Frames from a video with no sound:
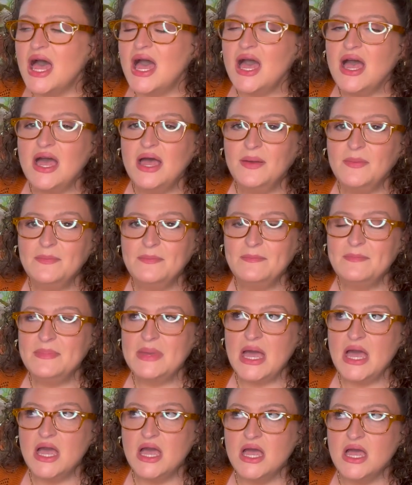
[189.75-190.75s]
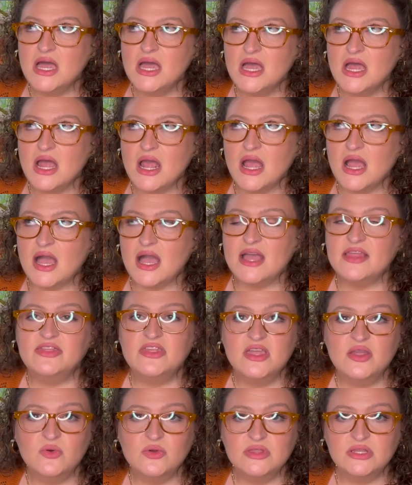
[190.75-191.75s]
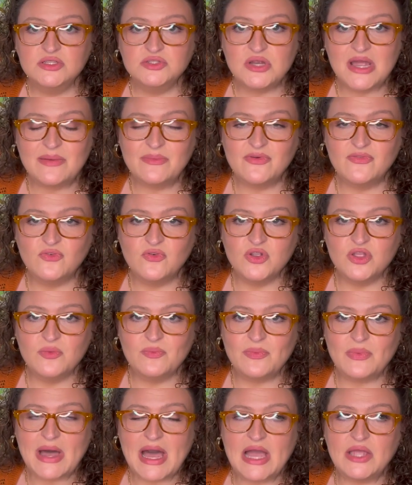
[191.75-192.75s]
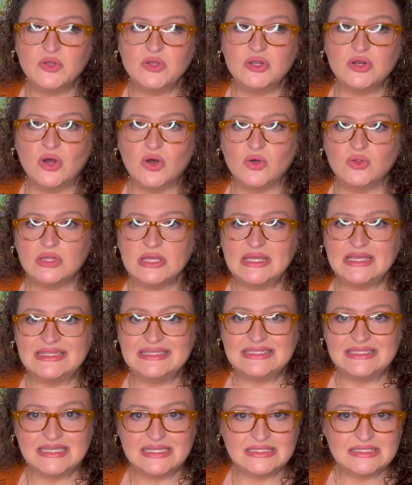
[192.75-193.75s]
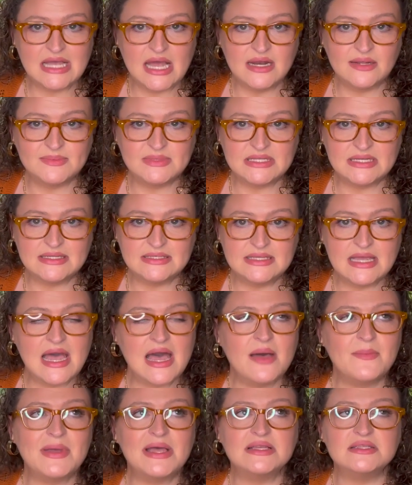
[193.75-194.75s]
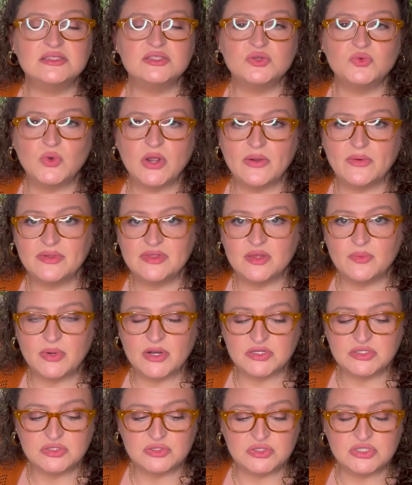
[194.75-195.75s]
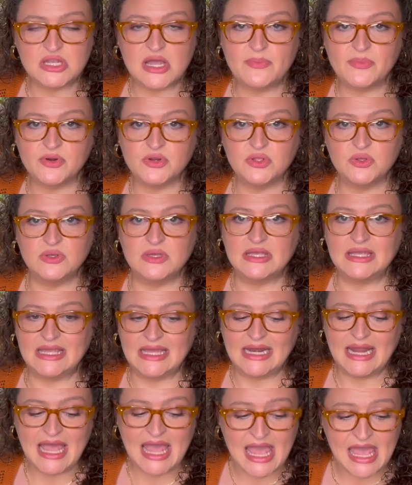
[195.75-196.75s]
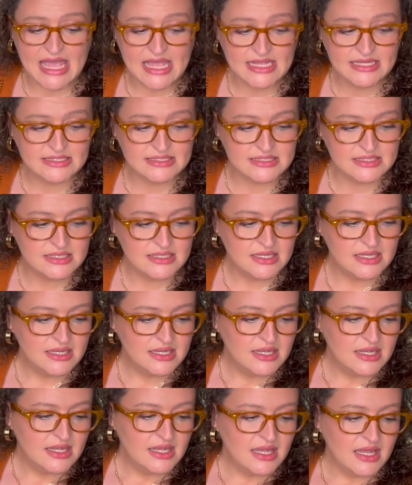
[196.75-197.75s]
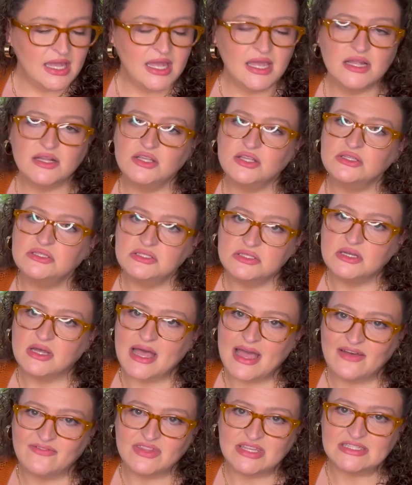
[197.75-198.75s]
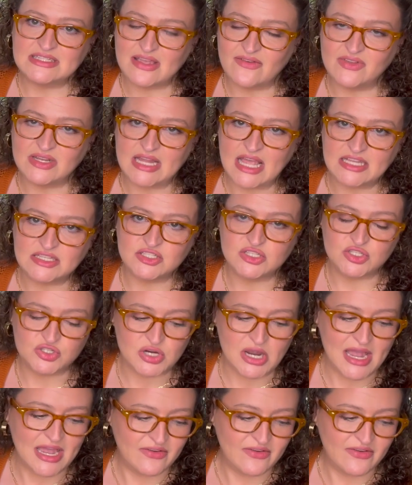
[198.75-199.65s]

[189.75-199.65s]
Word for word: Um, I think with the try before you buy, you can only get six items at a time as to where with the personal shopper, you can get eight and you still have the seven days to try